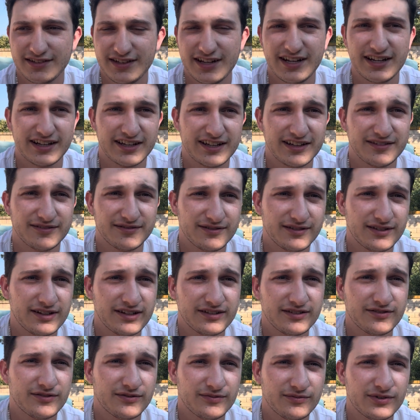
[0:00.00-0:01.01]
It
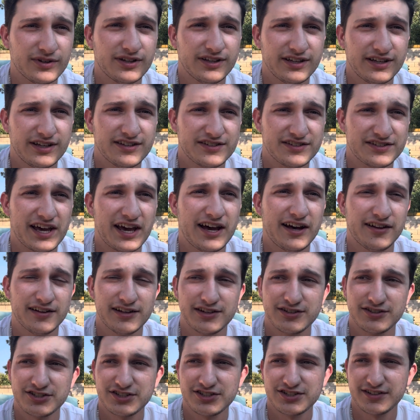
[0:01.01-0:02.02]
really is
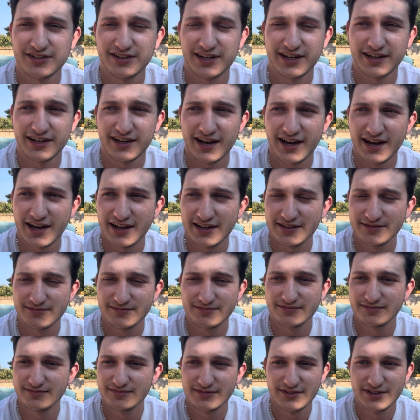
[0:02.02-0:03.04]
hellish. Like, it
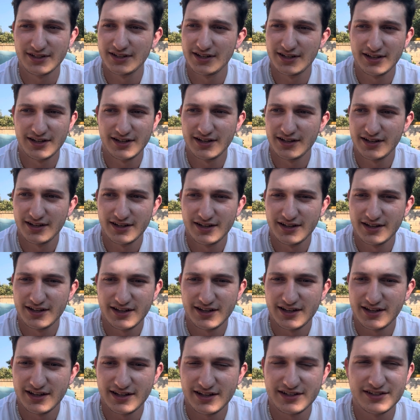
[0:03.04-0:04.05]

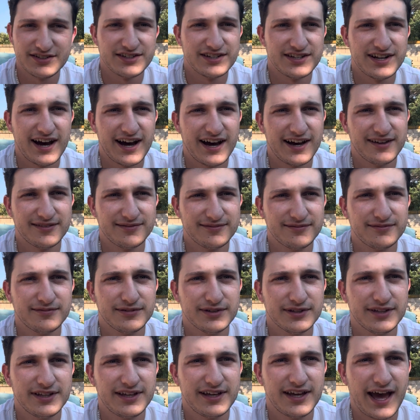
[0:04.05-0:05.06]
is not
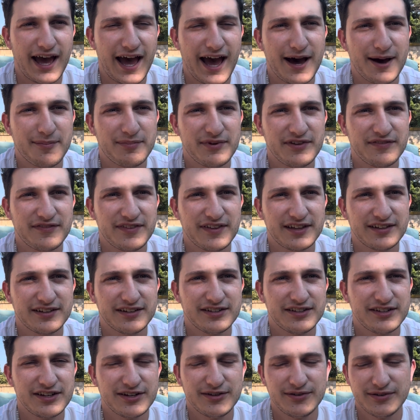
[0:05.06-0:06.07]
really a happy thing to
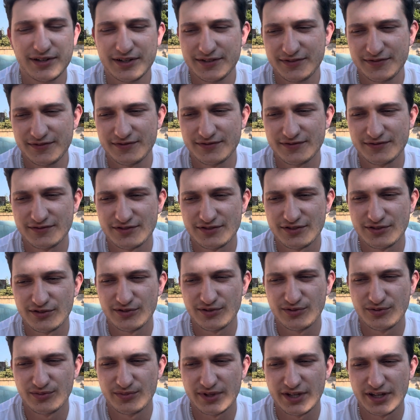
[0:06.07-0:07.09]
deal with,
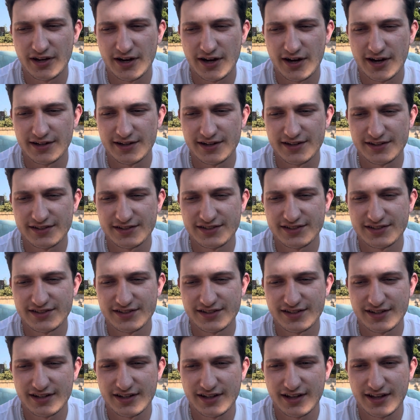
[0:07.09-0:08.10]
to be
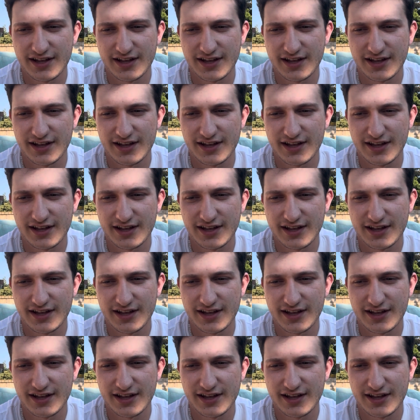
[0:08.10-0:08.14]
honest.